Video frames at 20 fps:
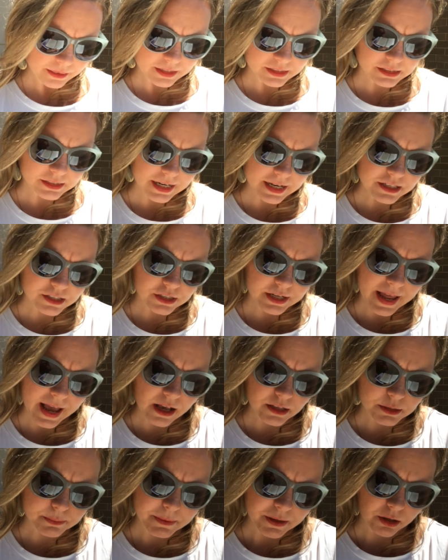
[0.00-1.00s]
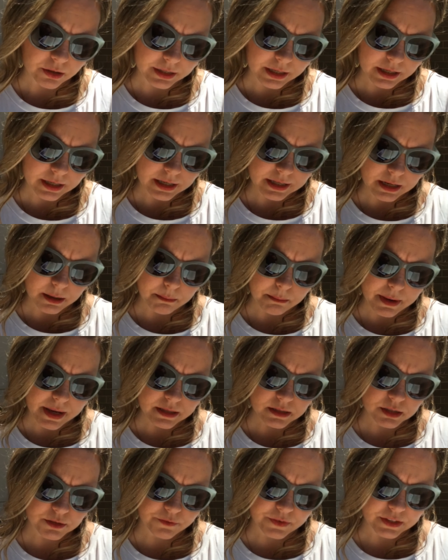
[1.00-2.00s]
the Station House building, an
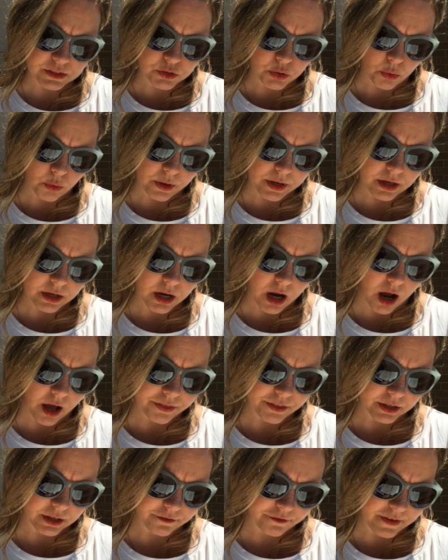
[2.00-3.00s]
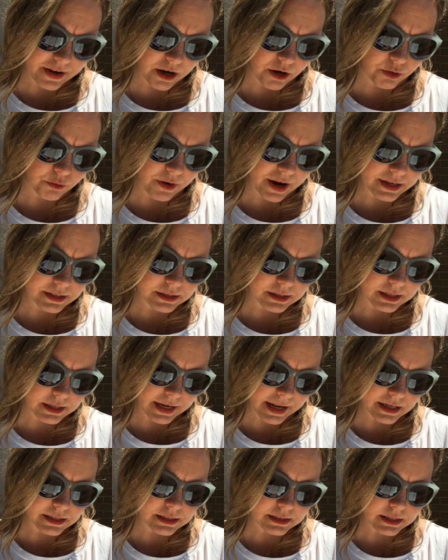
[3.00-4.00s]
immense Victorian Gothic affair erected in
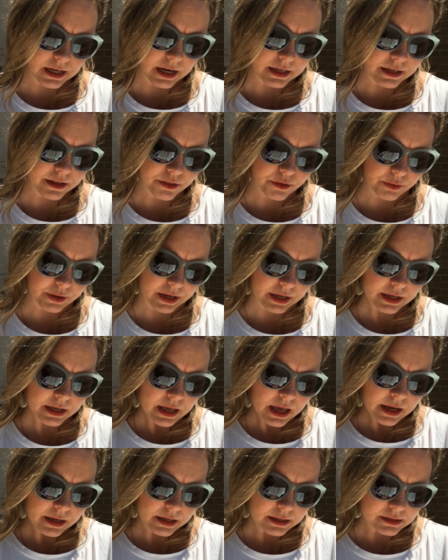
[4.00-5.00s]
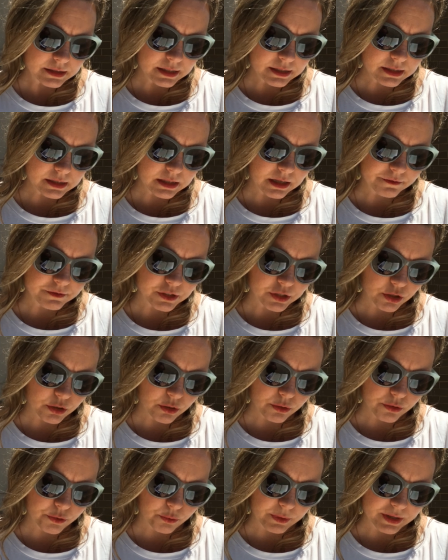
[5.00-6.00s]
1893, consisted of
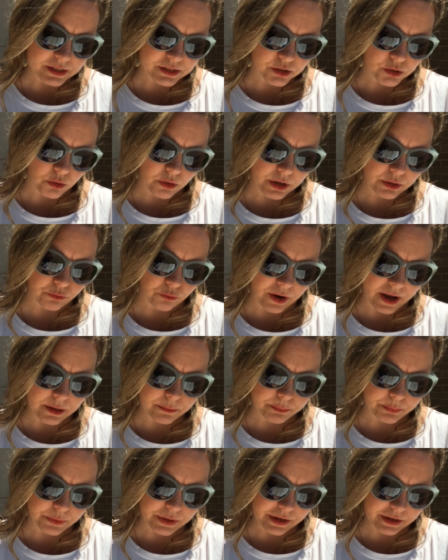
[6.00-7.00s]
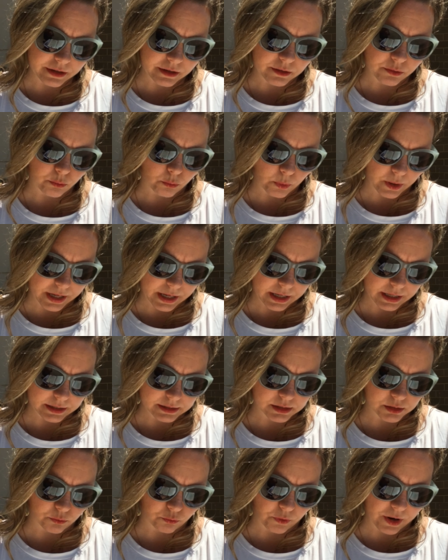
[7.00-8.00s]
2 3-story red brick
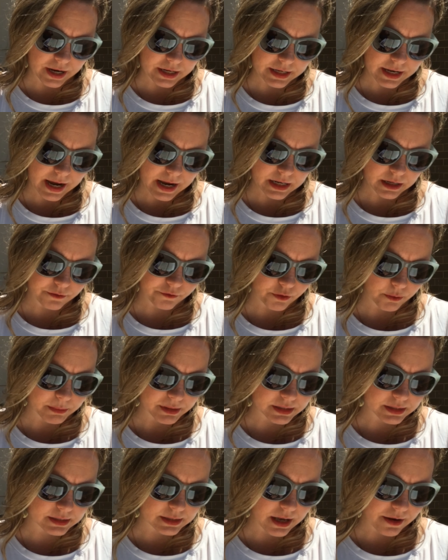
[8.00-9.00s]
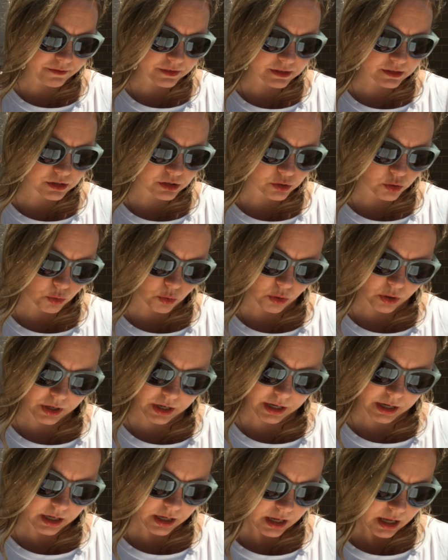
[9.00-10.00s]
wings radiating from a
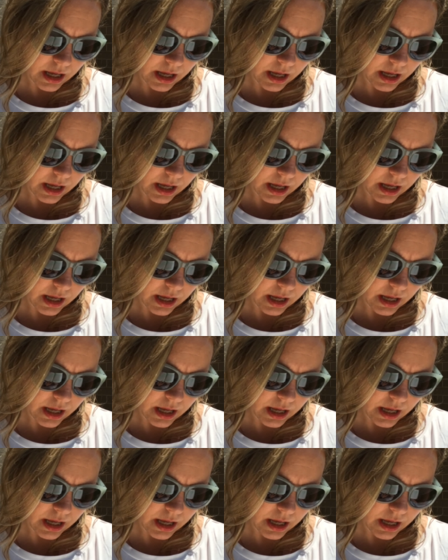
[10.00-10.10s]
7-story